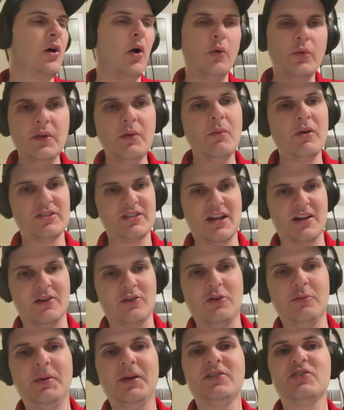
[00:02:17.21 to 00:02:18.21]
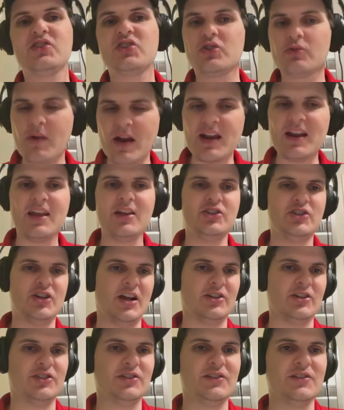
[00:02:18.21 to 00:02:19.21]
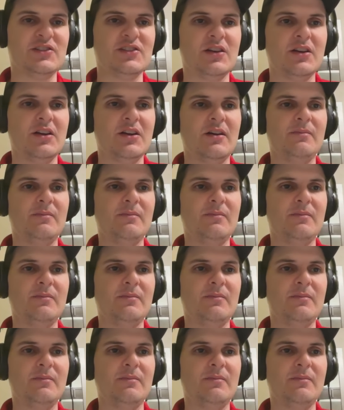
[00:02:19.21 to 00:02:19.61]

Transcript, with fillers: Only one technical, but straight ejections